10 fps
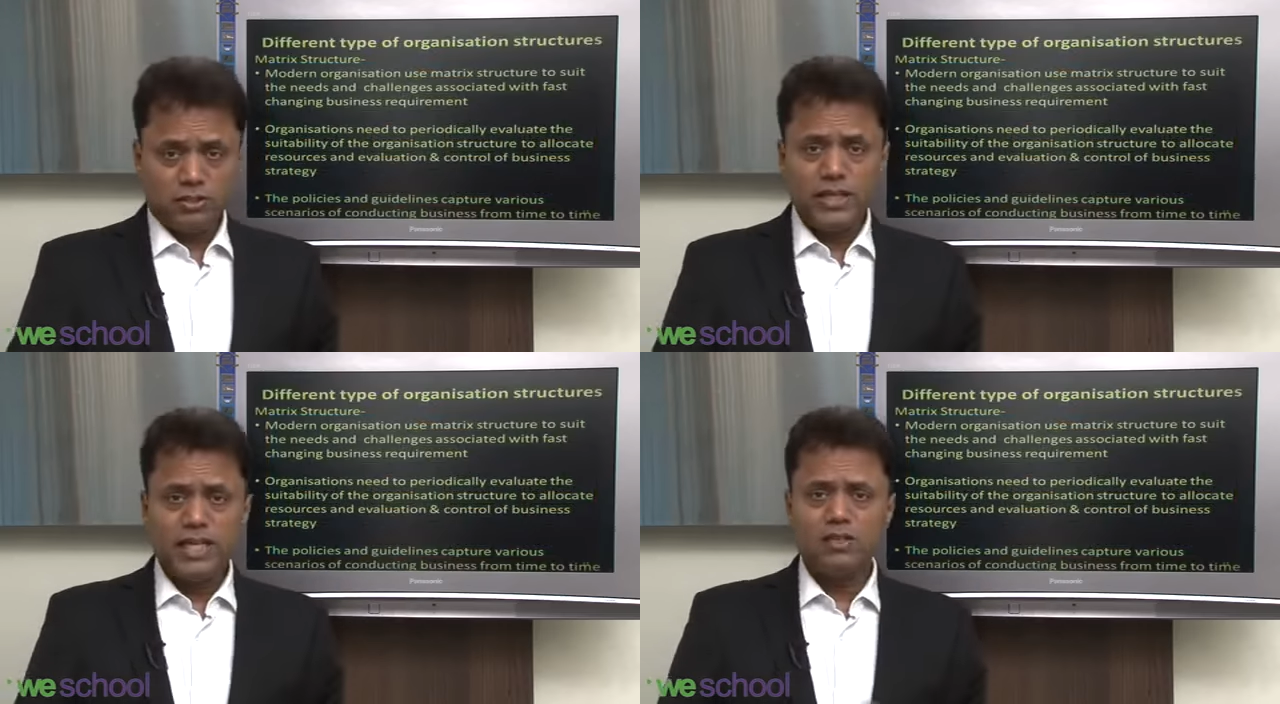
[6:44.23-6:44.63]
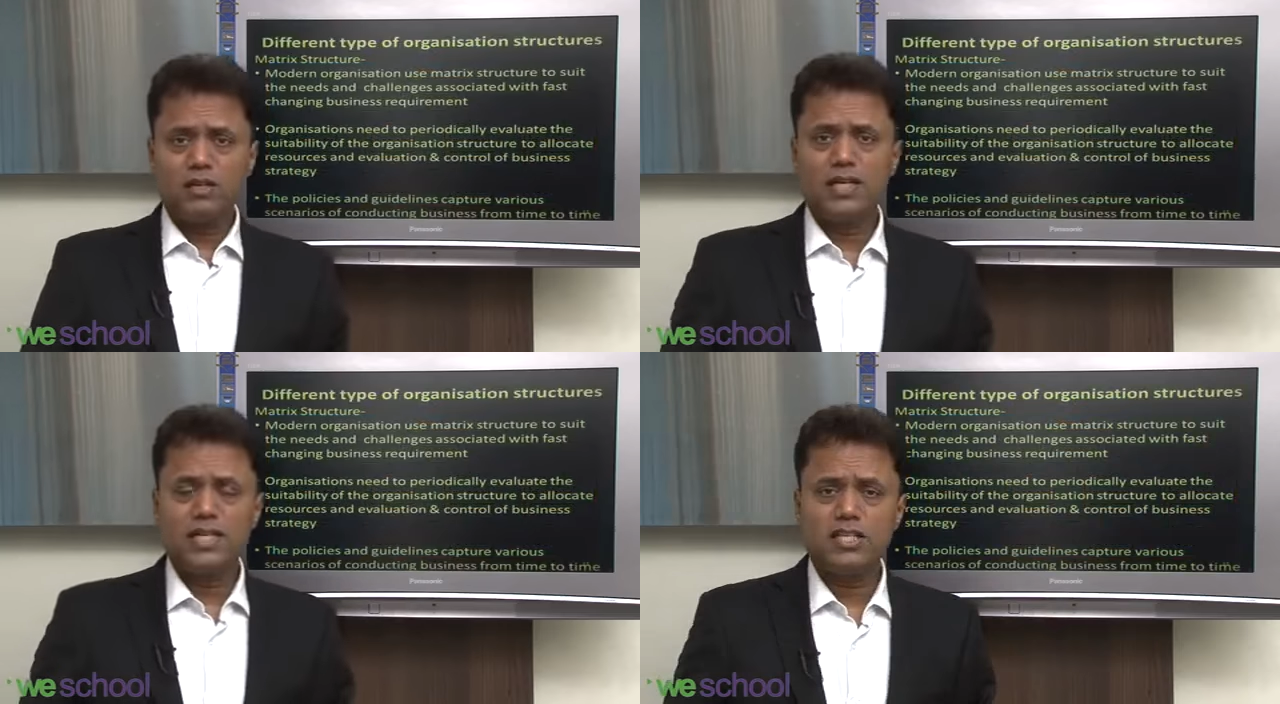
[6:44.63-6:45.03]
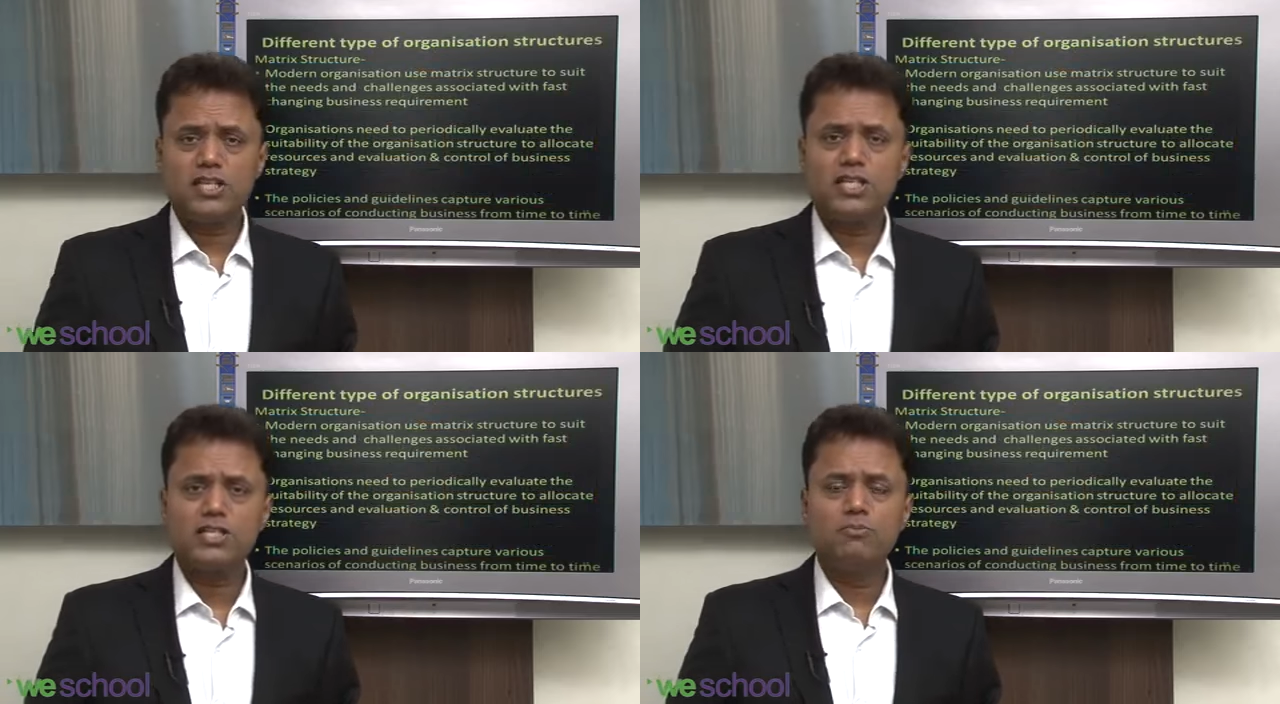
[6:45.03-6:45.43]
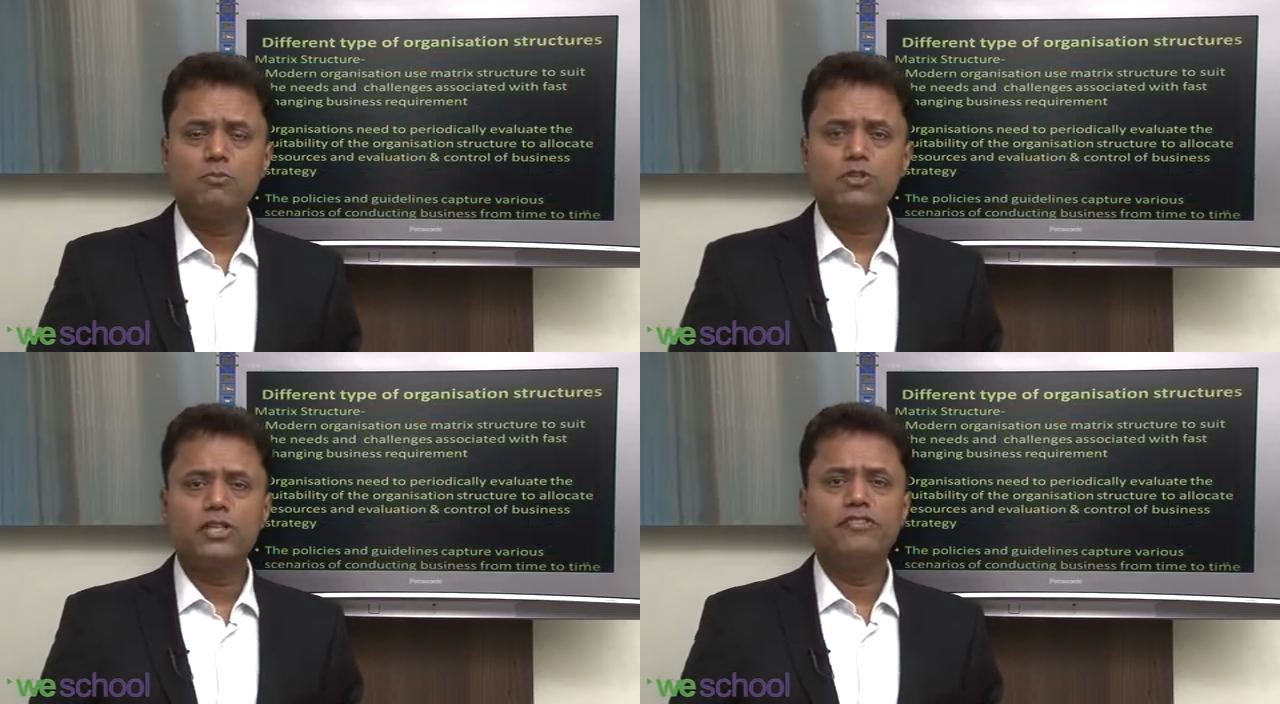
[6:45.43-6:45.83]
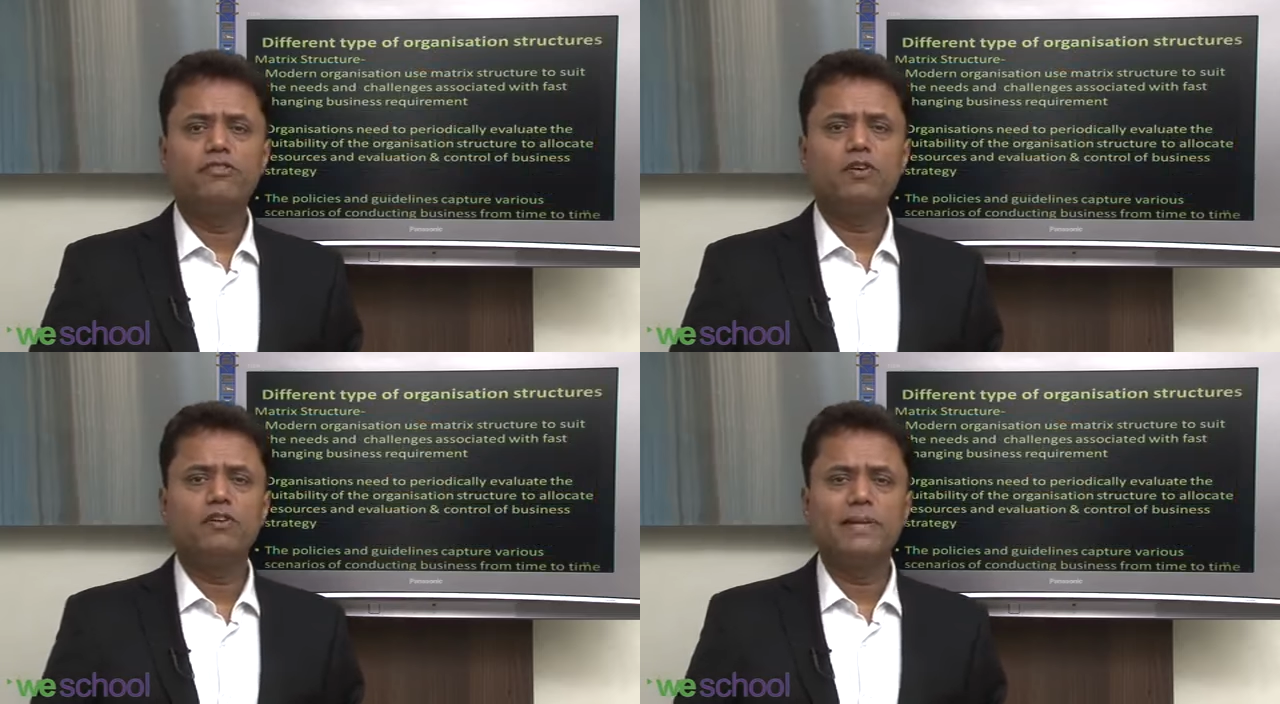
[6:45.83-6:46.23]
Today's organizations mostly
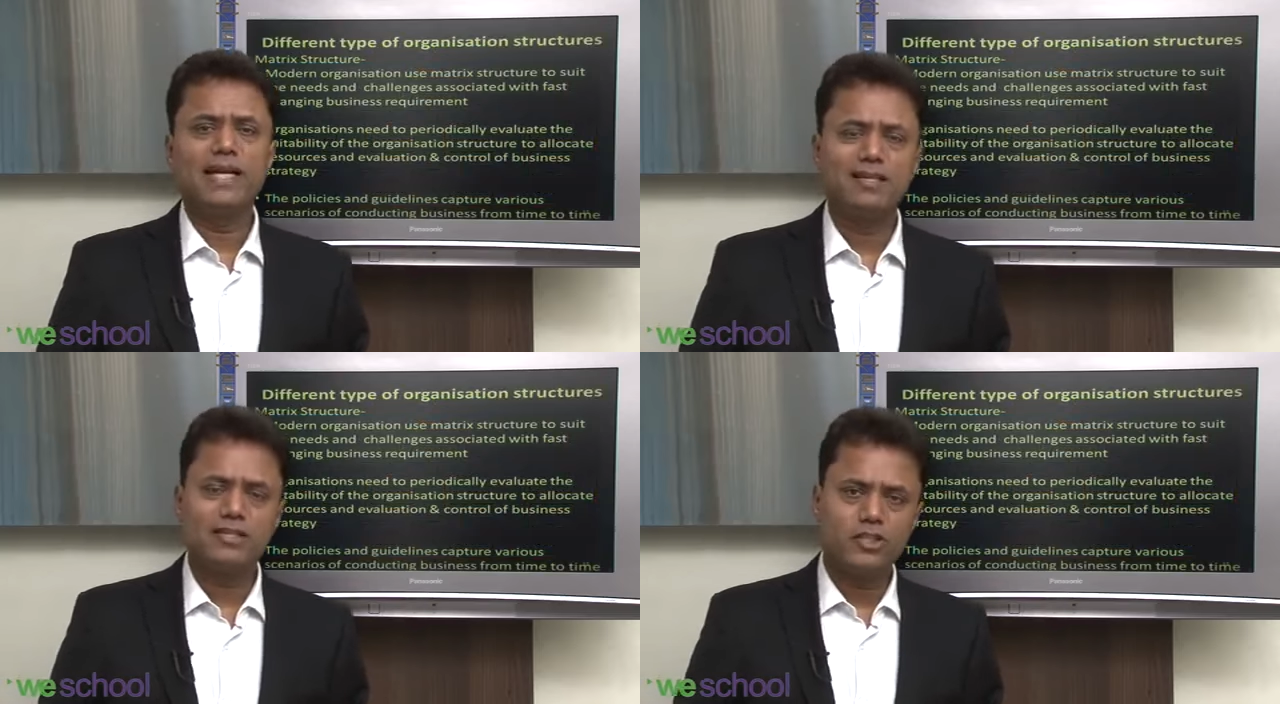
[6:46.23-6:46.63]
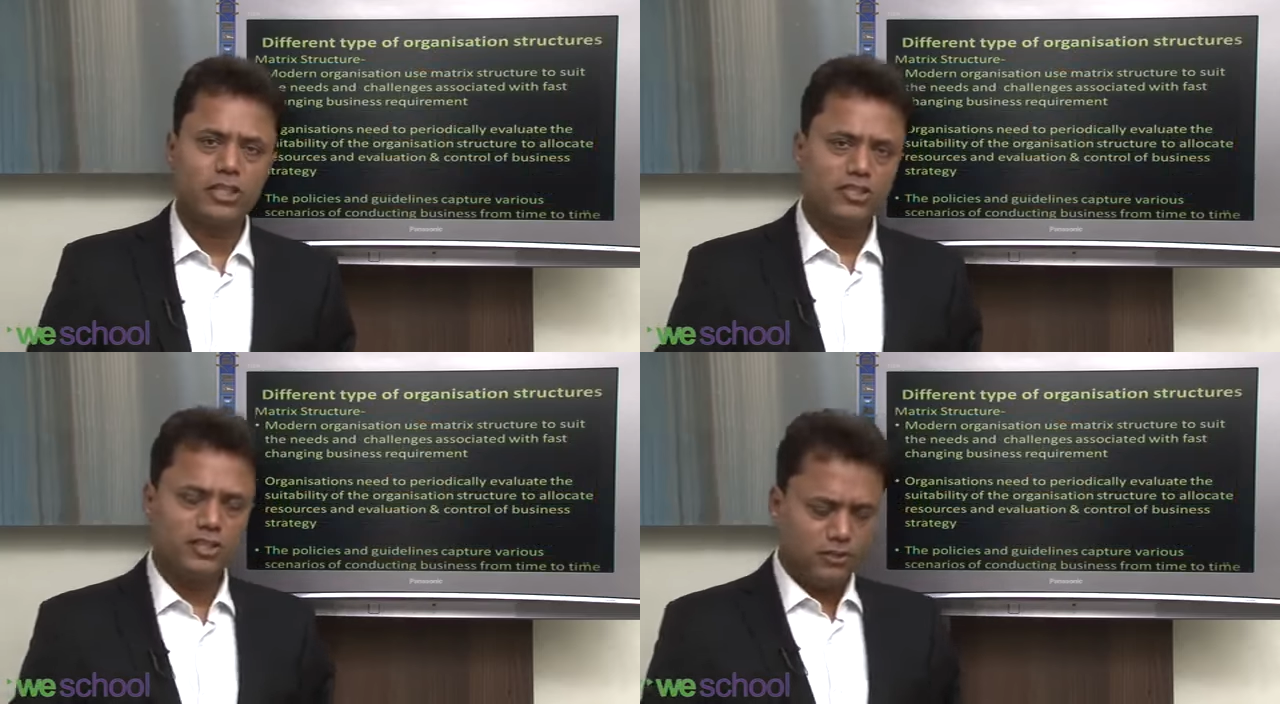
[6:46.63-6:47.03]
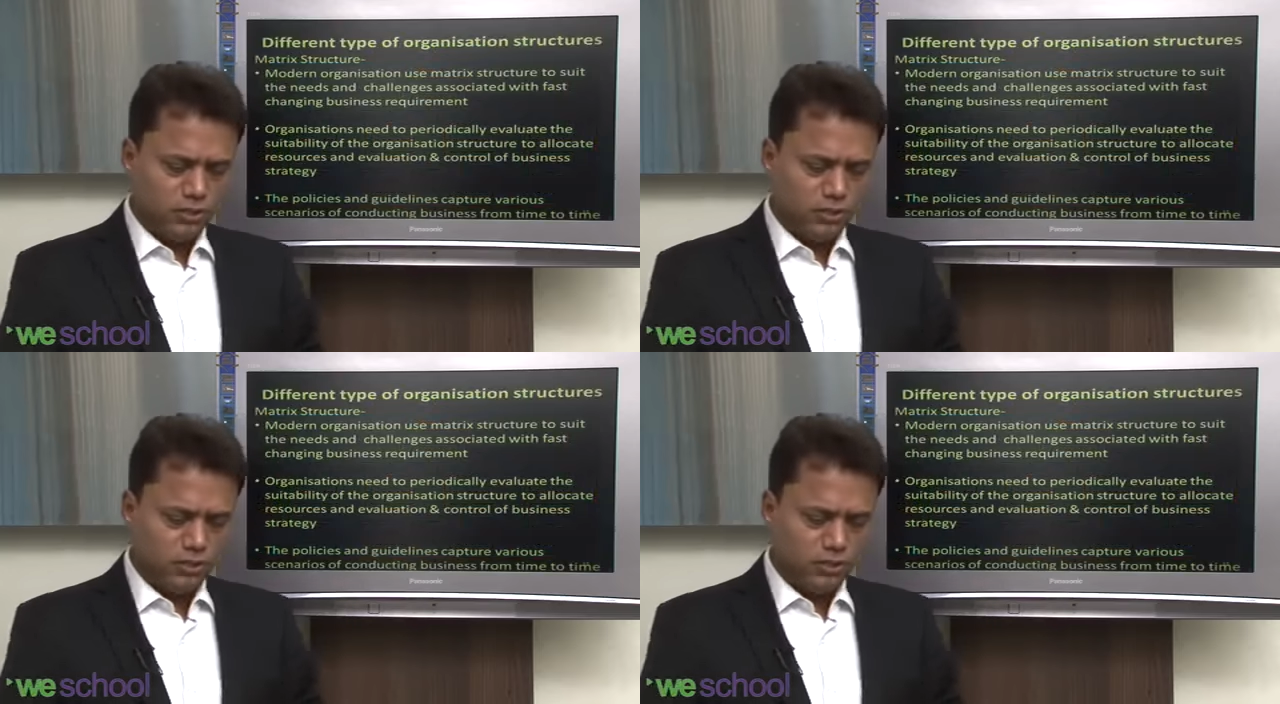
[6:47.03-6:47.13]
follow matrix structure,